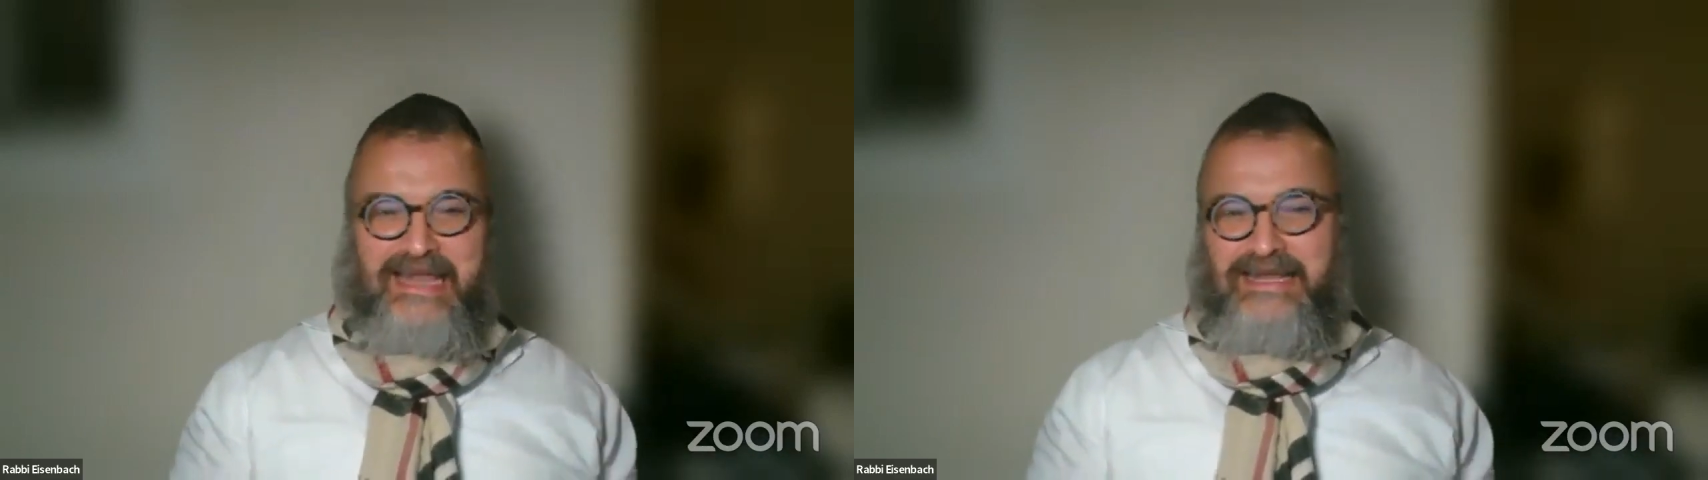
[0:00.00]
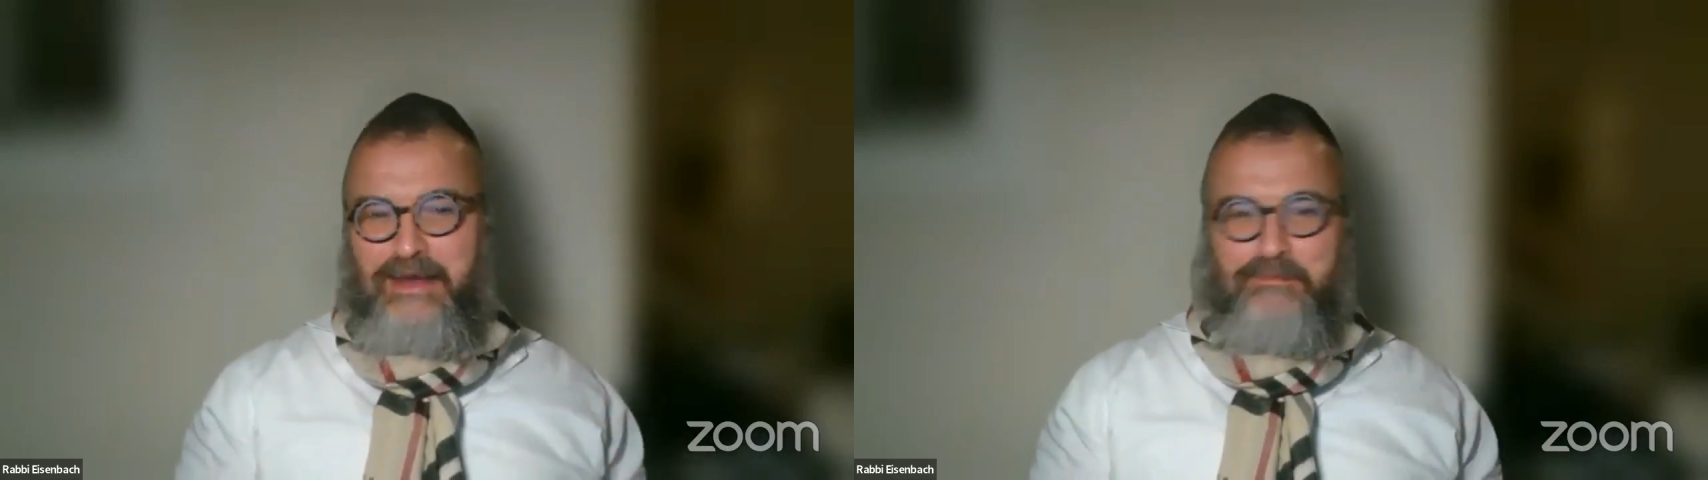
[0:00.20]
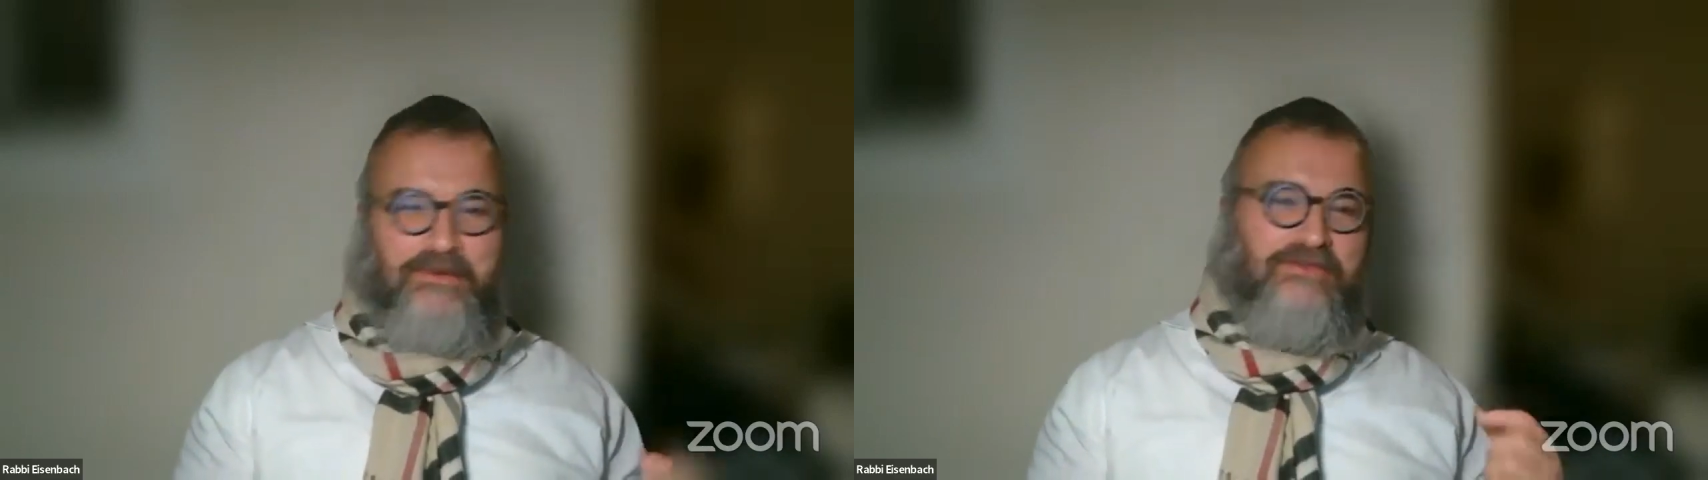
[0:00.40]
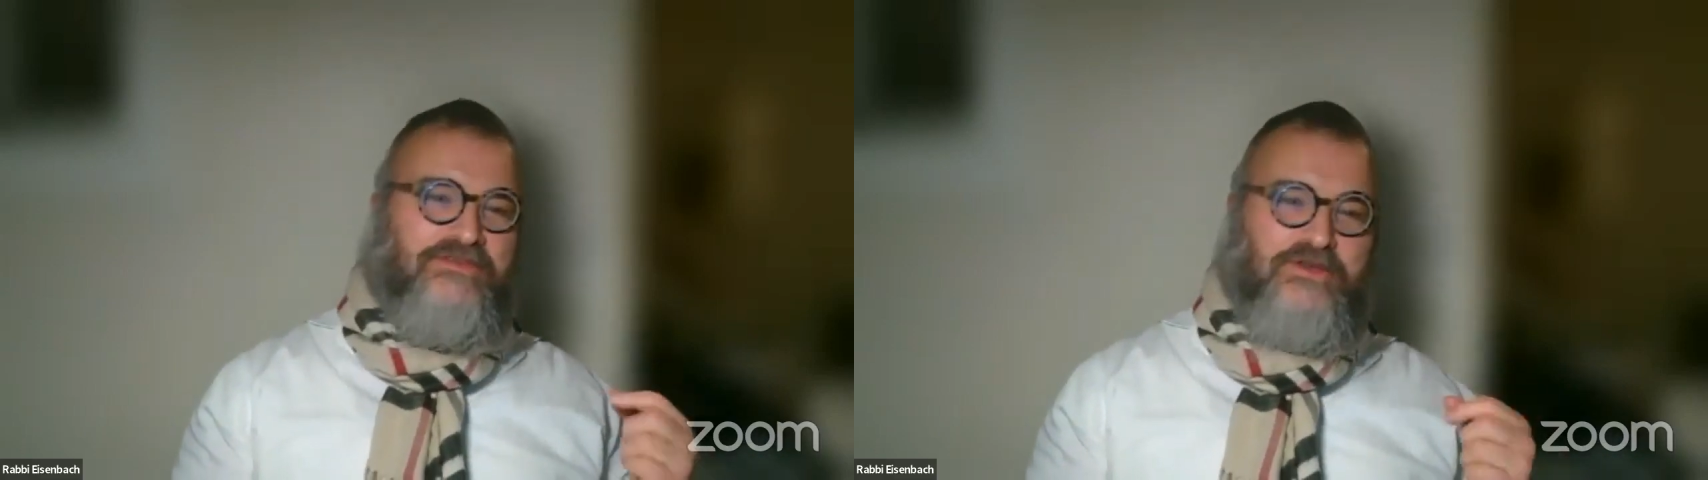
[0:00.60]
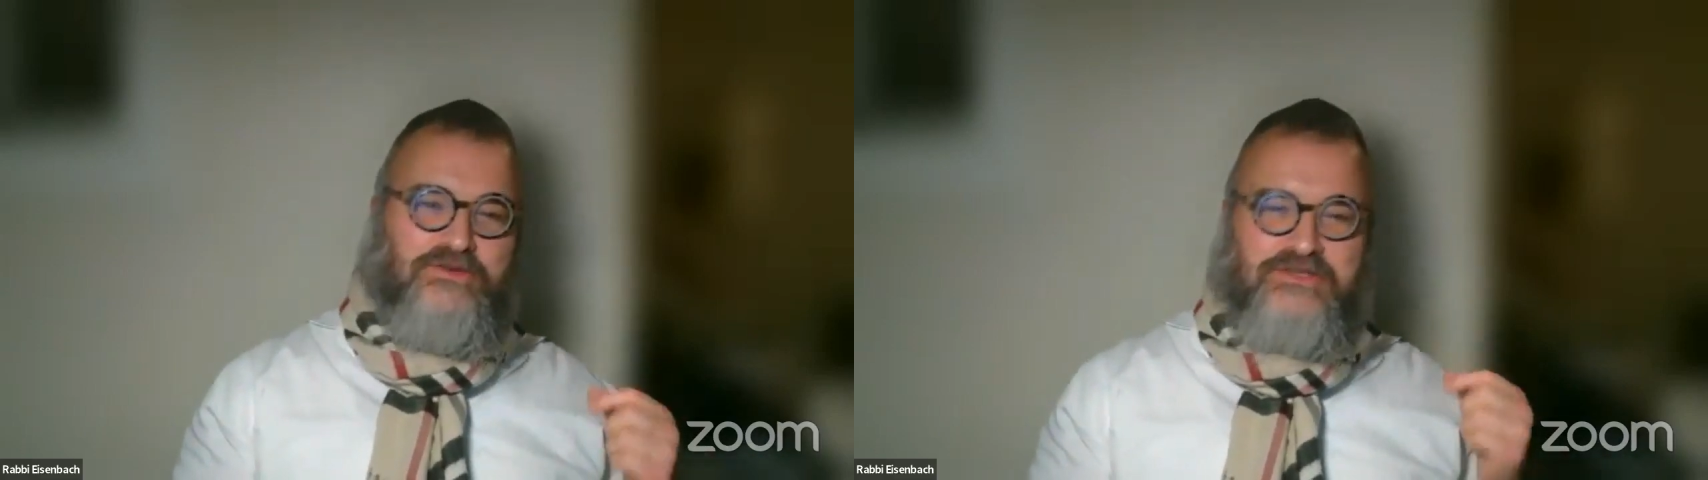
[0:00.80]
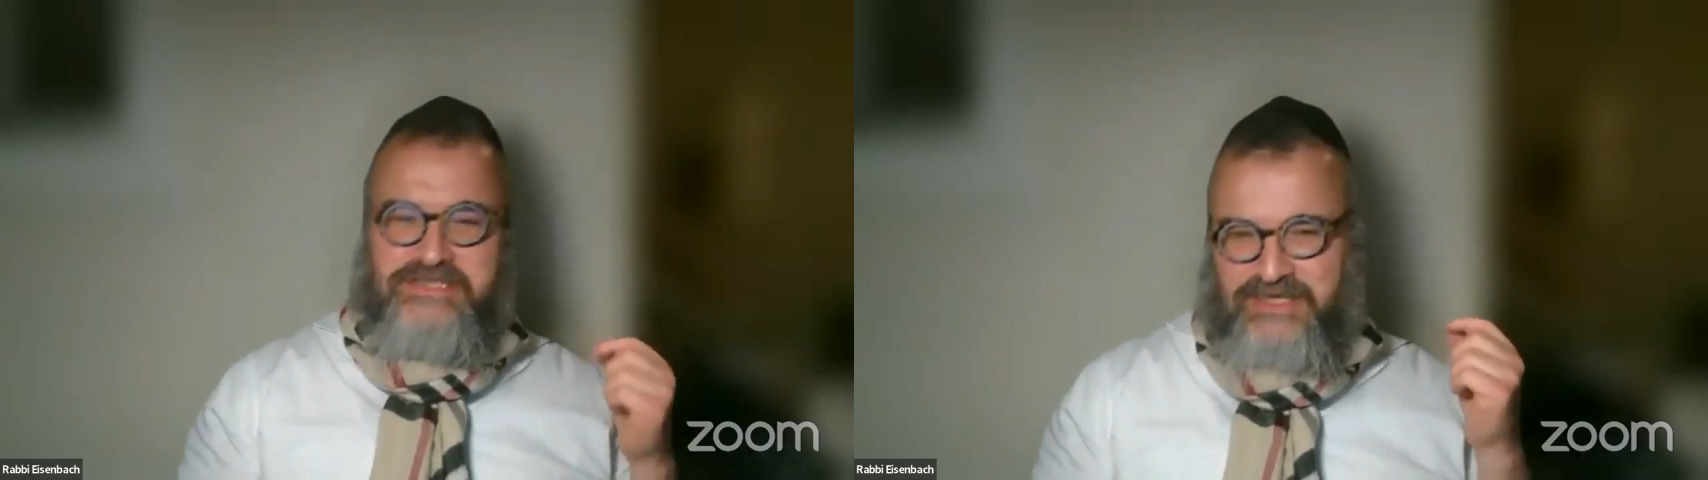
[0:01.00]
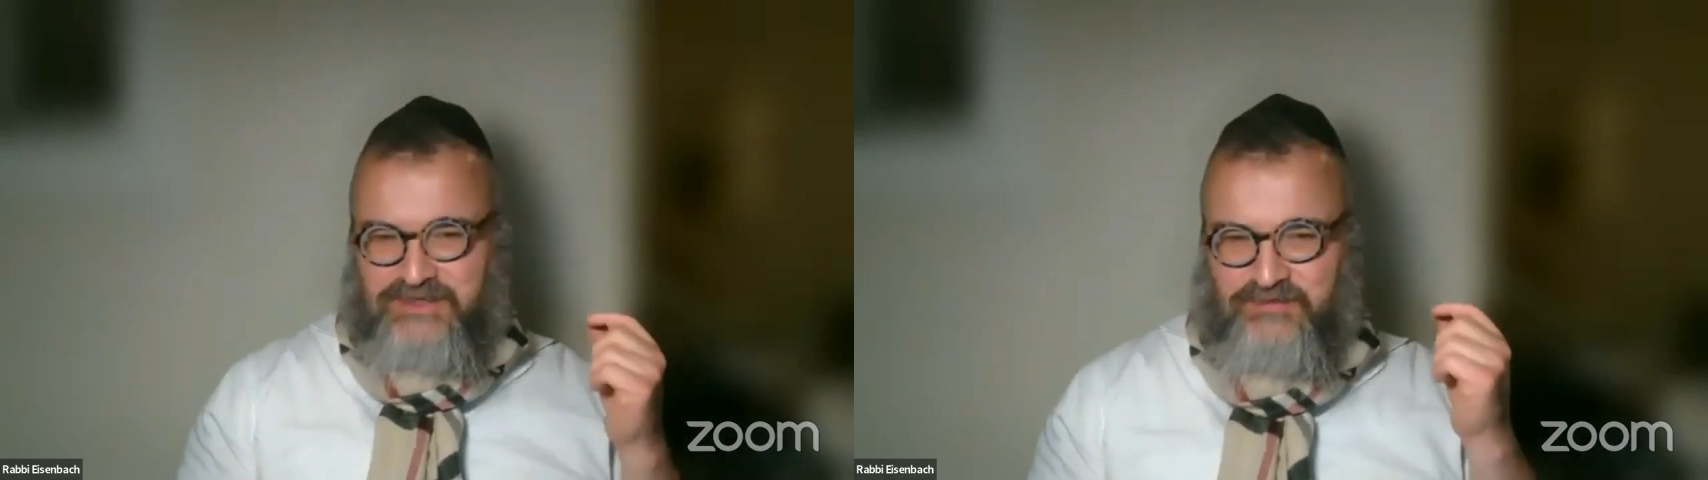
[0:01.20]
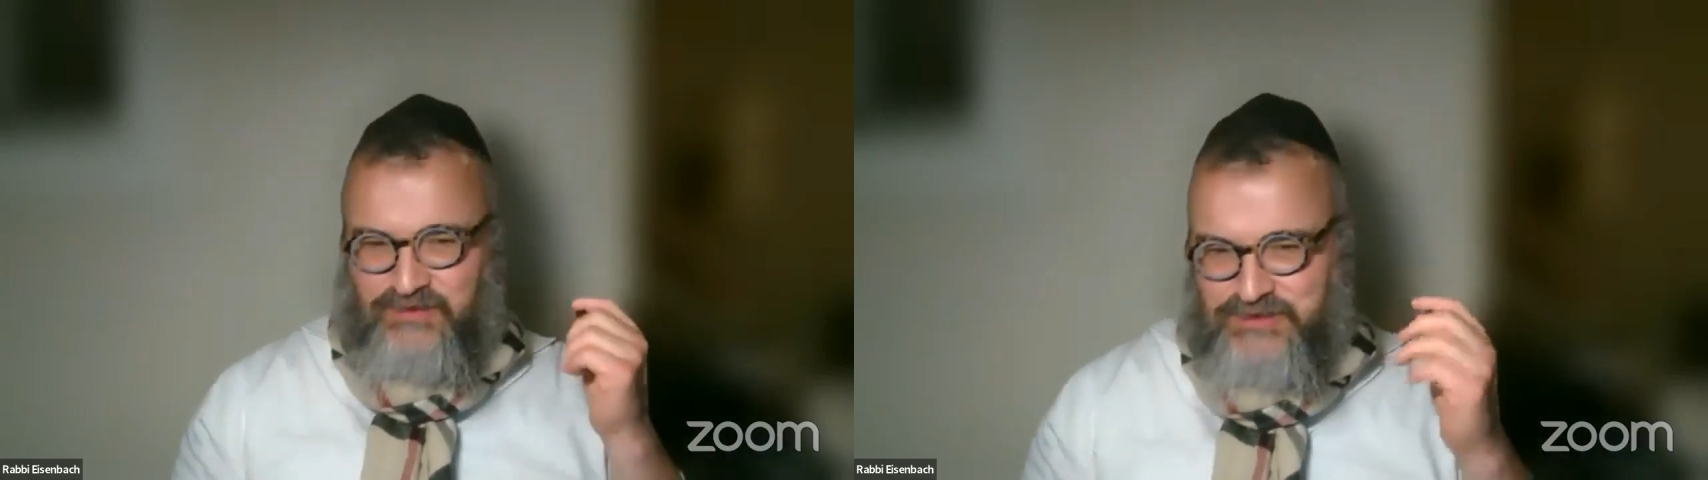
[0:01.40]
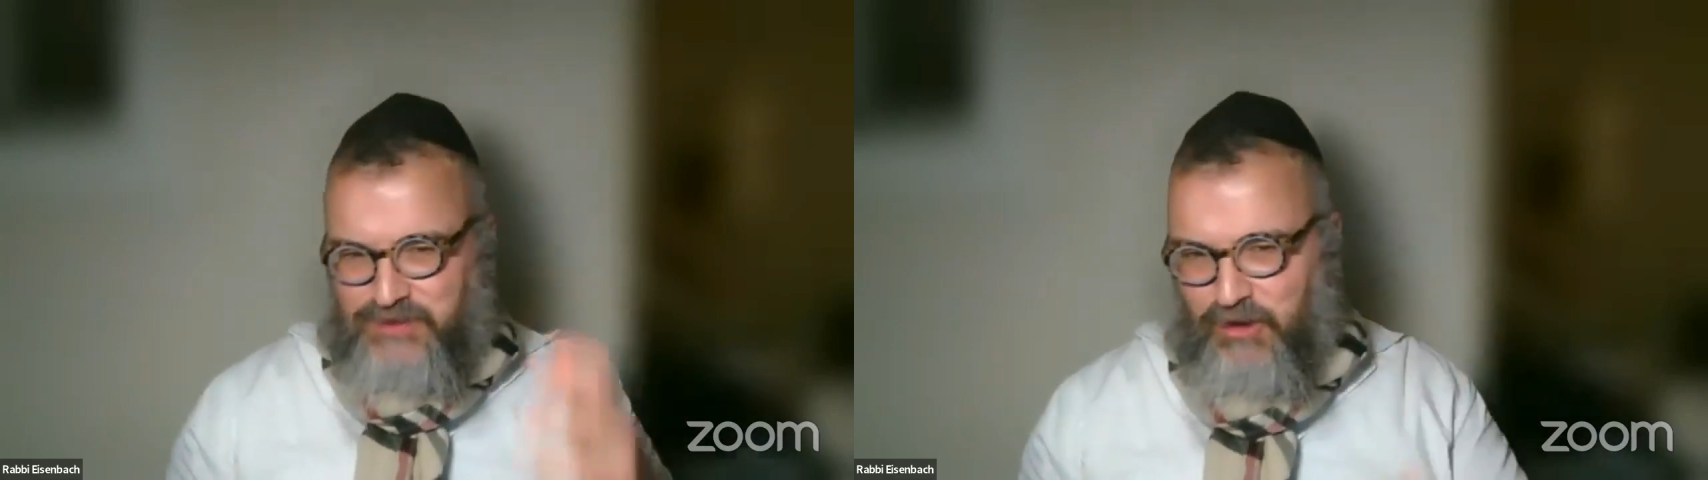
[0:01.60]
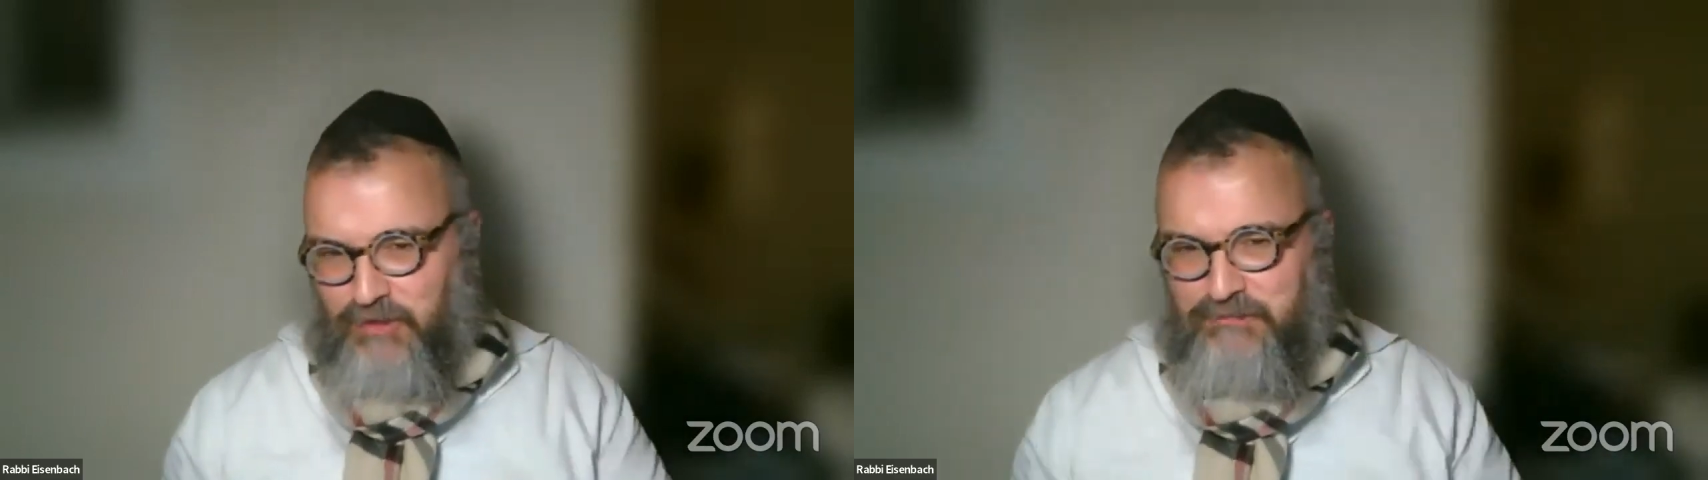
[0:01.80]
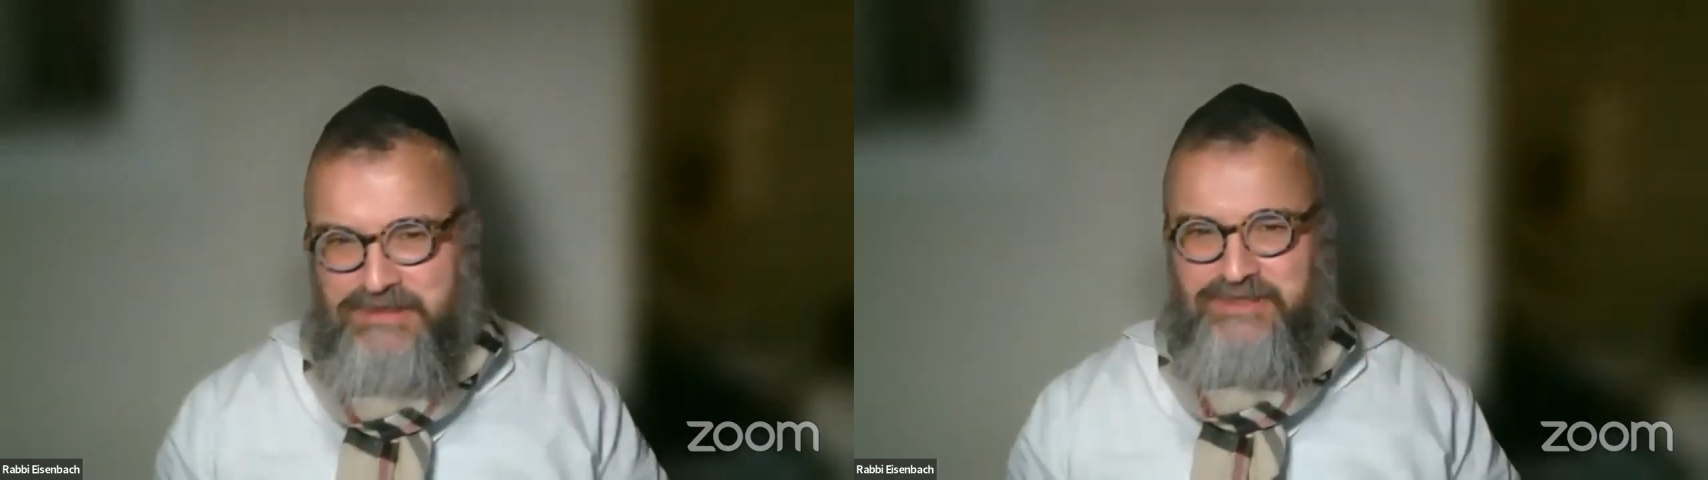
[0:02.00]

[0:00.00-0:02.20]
and a couple of huge 6-foot-tall,